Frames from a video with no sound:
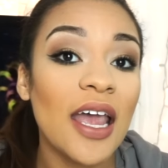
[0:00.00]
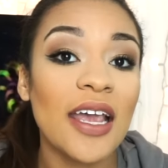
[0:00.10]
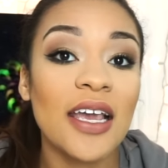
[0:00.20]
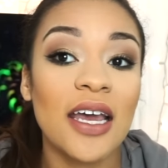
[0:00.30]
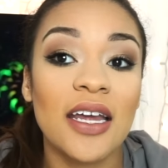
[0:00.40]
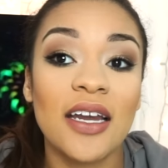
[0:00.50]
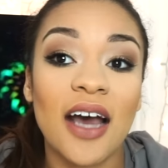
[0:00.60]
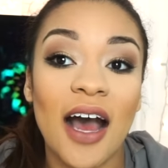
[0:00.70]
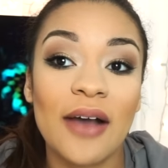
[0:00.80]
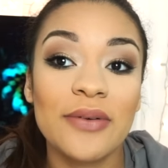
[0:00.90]
And
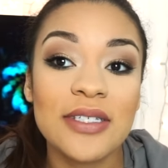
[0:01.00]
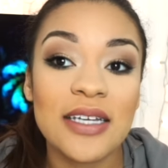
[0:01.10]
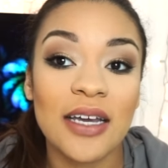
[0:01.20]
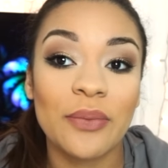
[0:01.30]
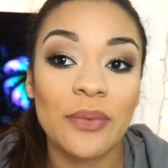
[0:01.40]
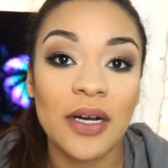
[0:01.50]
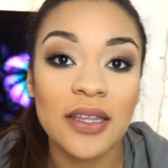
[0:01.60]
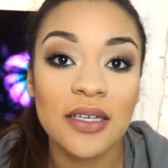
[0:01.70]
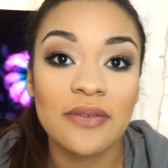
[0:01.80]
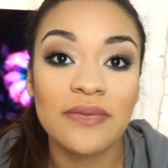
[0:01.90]
I was like,
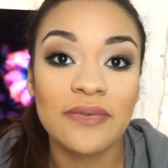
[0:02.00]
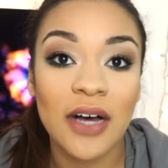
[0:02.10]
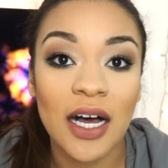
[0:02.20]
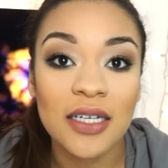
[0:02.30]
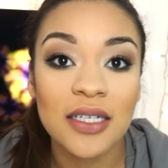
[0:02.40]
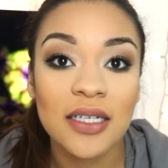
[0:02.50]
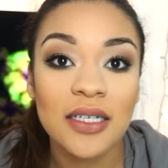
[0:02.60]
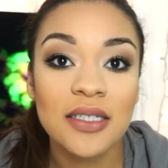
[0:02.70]
what the fuck?